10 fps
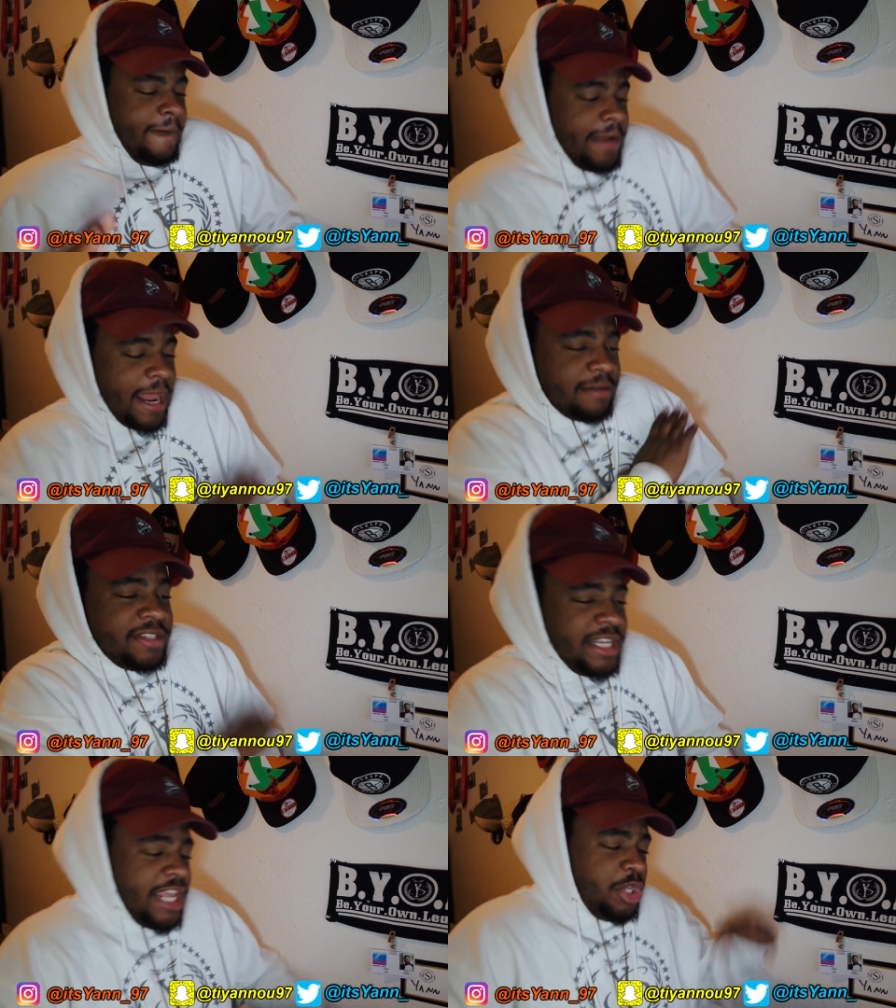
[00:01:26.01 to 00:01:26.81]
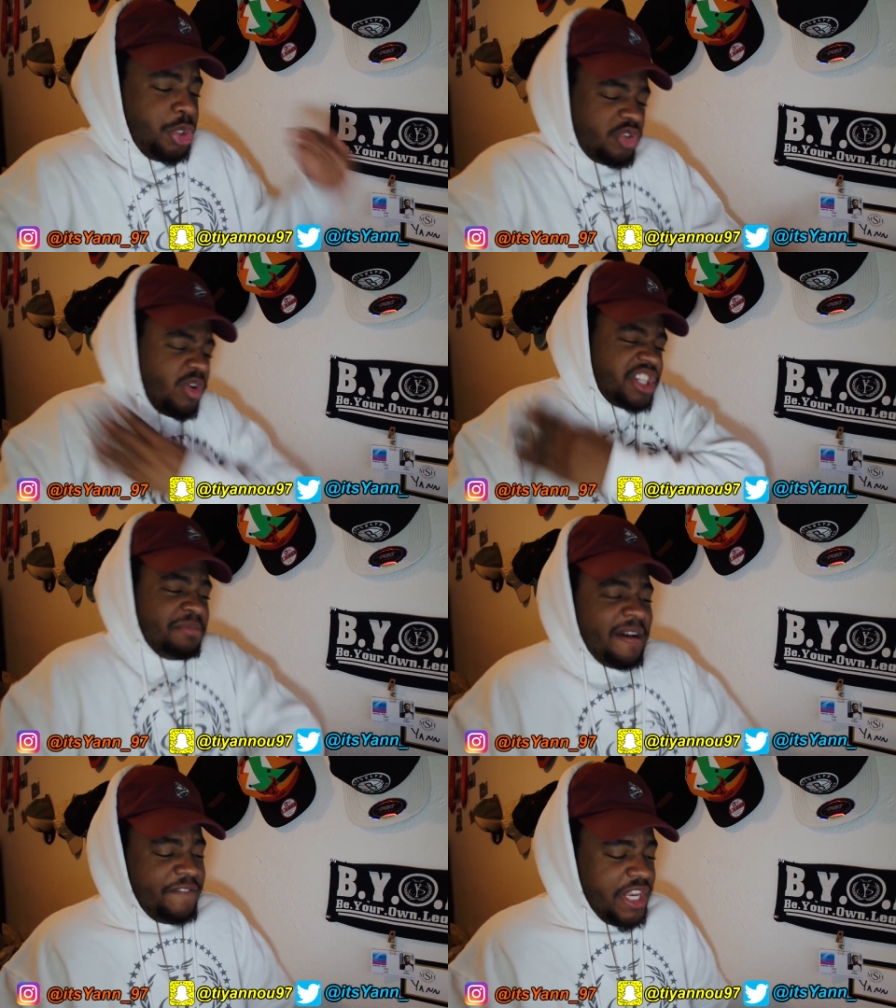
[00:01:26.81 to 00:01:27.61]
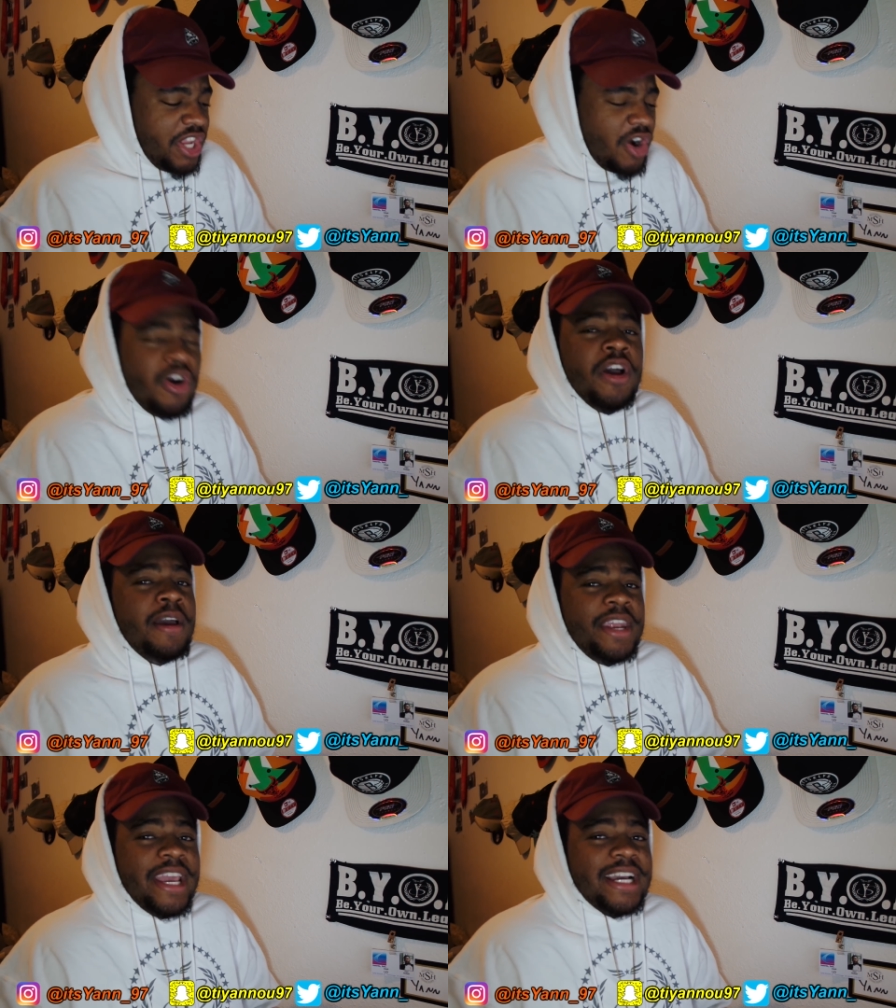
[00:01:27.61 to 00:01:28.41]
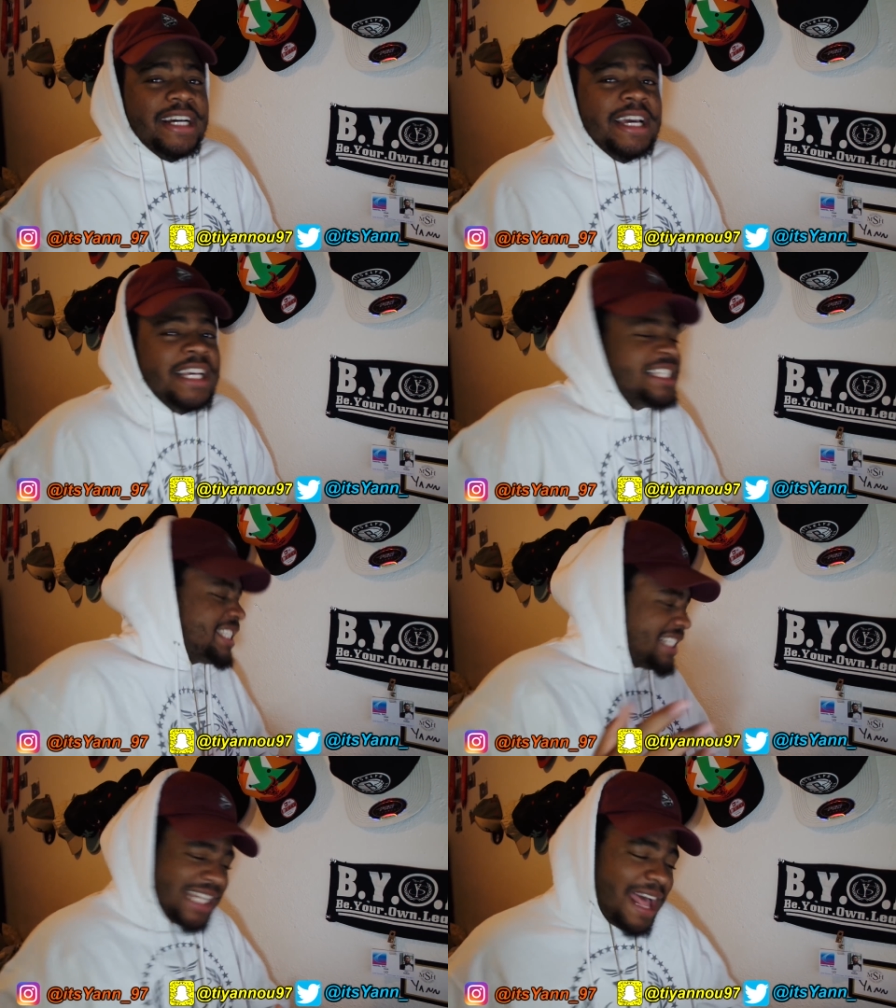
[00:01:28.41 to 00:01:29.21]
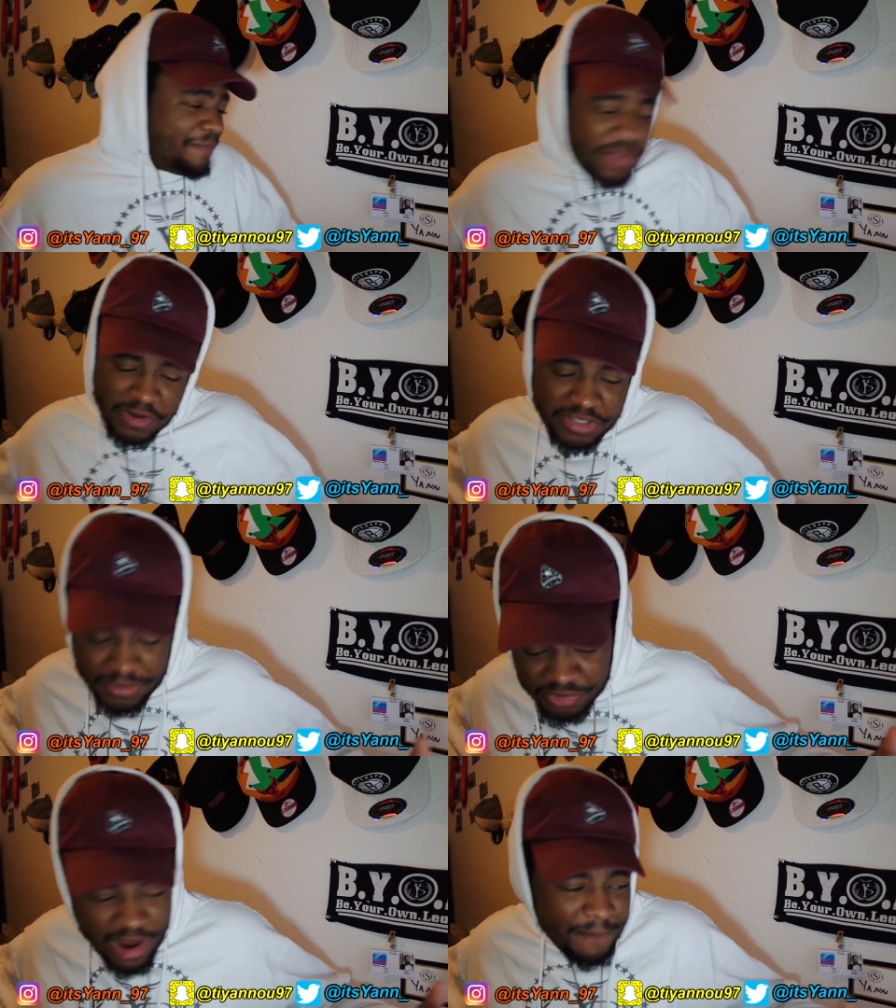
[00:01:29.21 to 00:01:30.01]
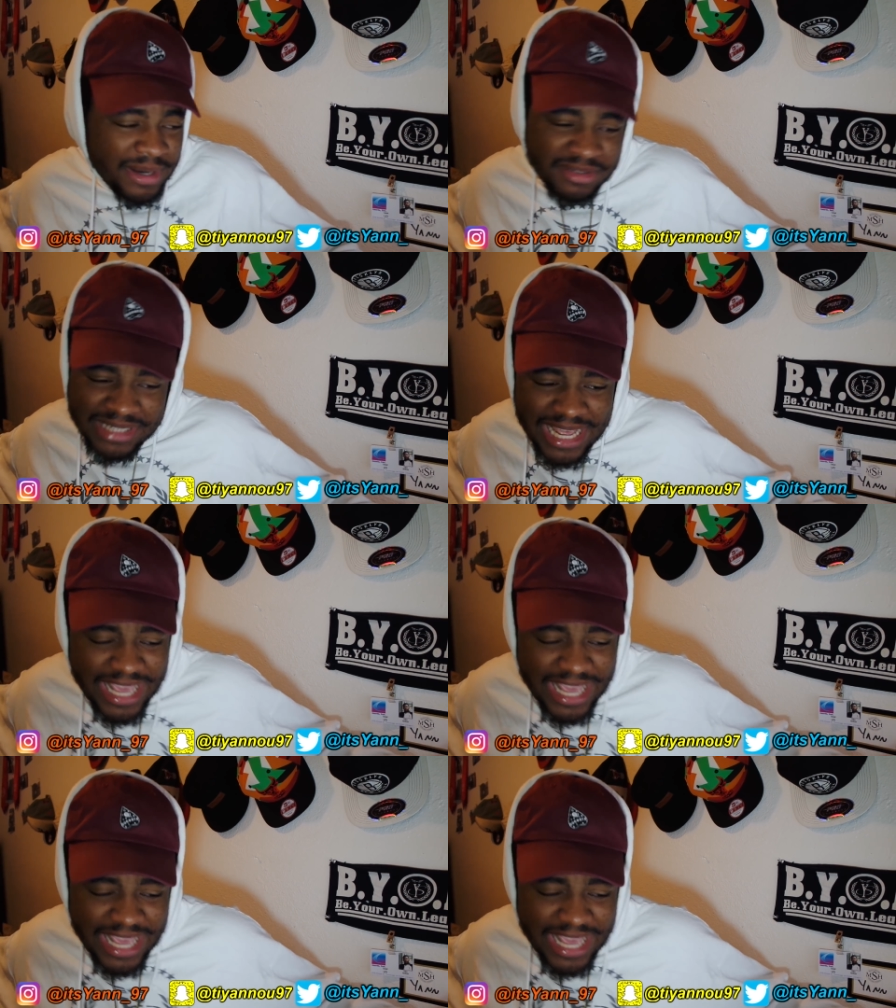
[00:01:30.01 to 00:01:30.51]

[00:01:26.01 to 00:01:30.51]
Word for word: You know what I'm saying? And you just watching my video. Nigga, slap the subscribe button on